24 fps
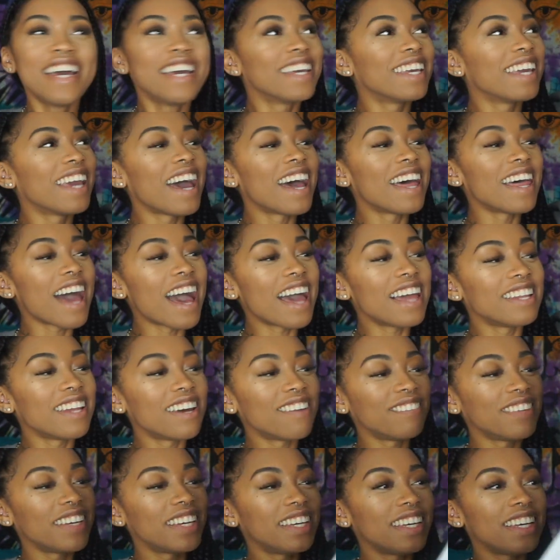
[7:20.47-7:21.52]
yeah, I
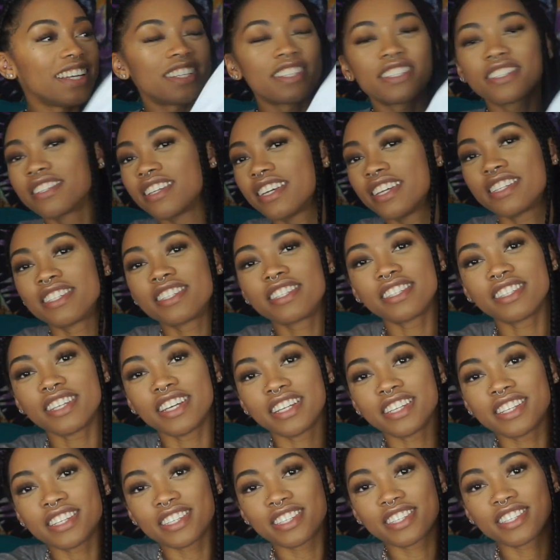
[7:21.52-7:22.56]
love it.
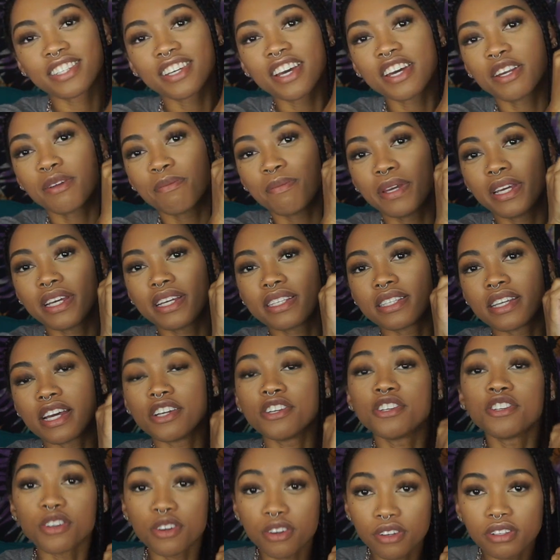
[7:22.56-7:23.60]
It's gonna be
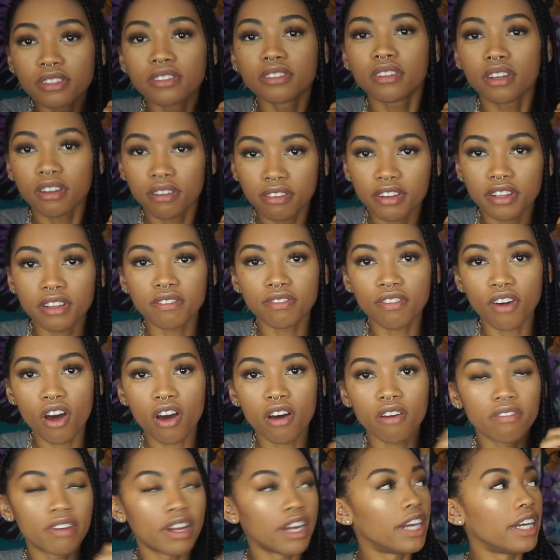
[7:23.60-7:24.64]
essential for the
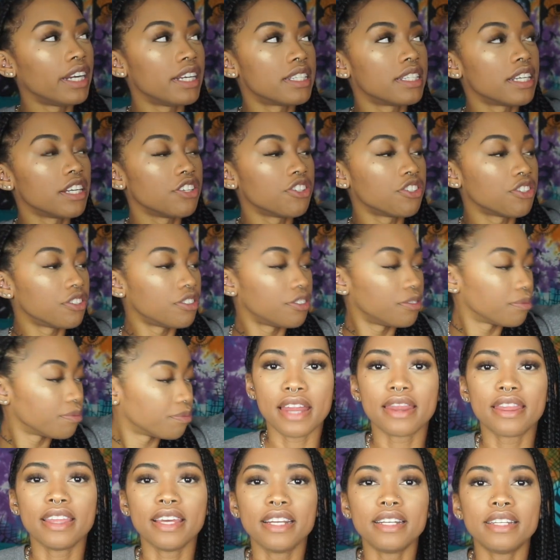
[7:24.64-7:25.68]
fall, very essential.
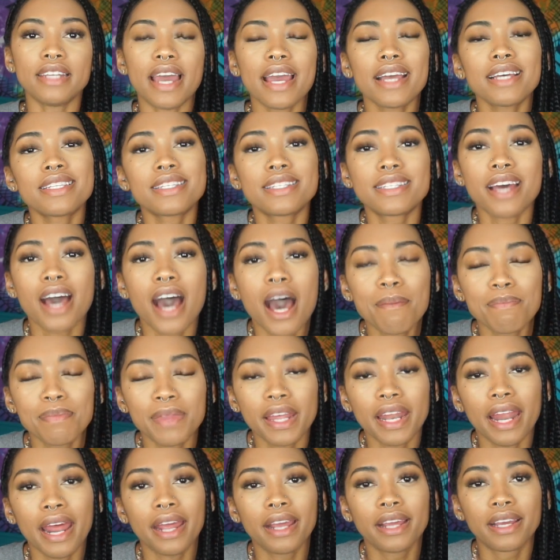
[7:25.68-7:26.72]
The next top
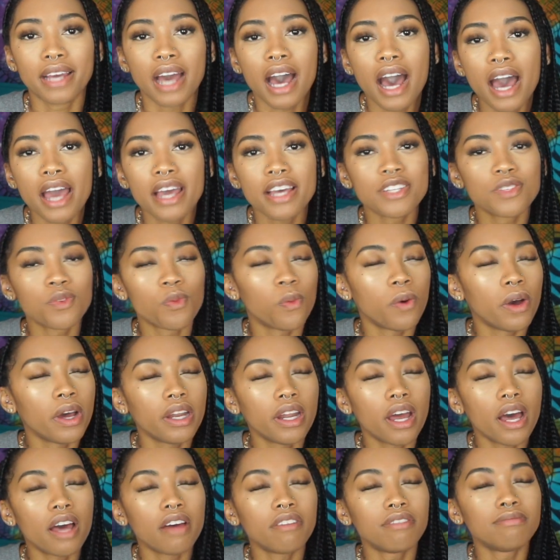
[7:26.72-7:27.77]
that I got is one
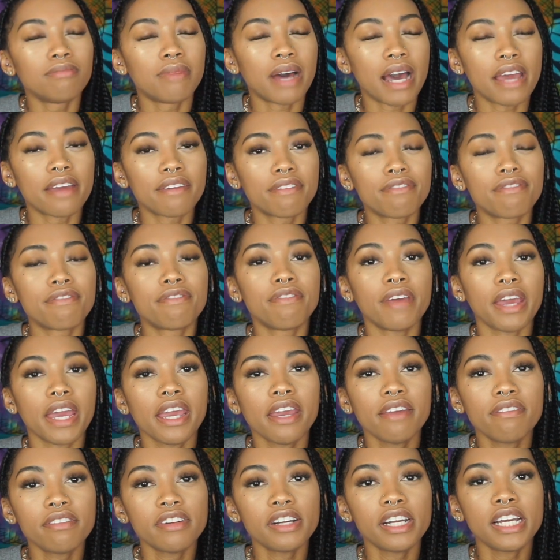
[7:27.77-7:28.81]
of my
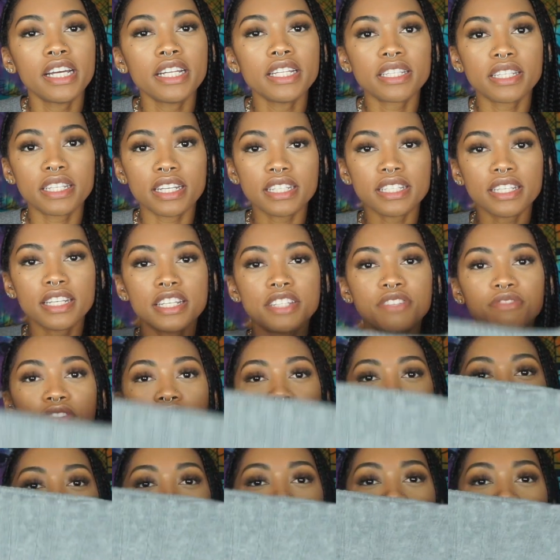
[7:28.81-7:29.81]
favorites. This is from